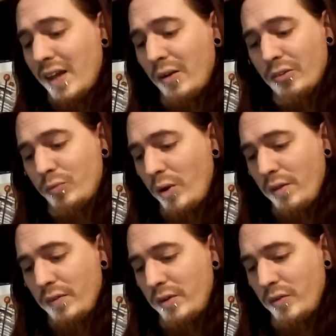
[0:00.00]
that was one
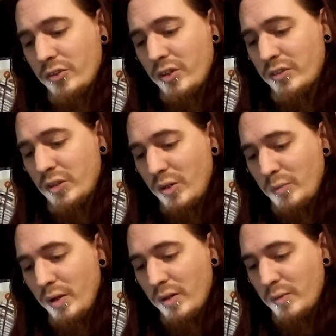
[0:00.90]
of the very first songs I
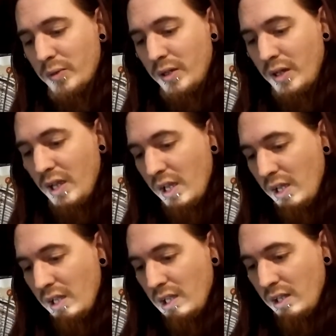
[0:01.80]
heard by them.
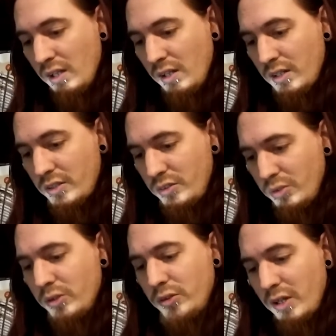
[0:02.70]
Uh,
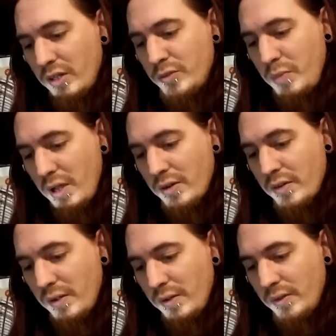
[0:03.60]
Cthulhu Dawn's
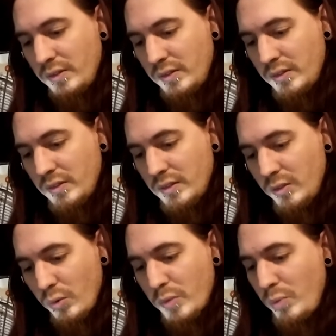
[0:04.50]
better though.
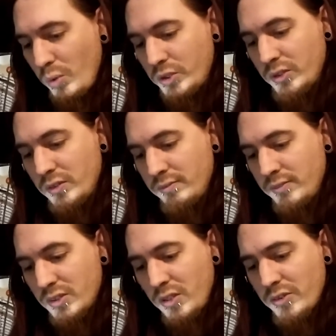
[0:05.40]
Lord
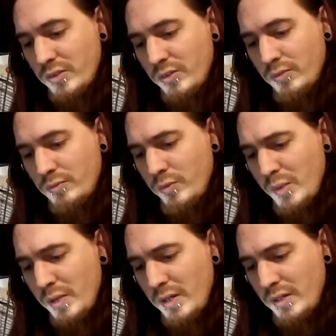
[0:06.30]
Abortion is also
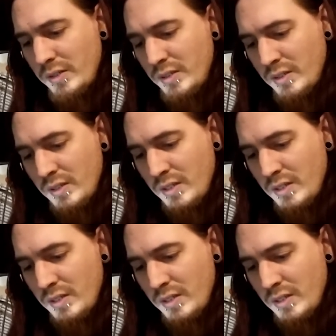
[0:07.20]
way better.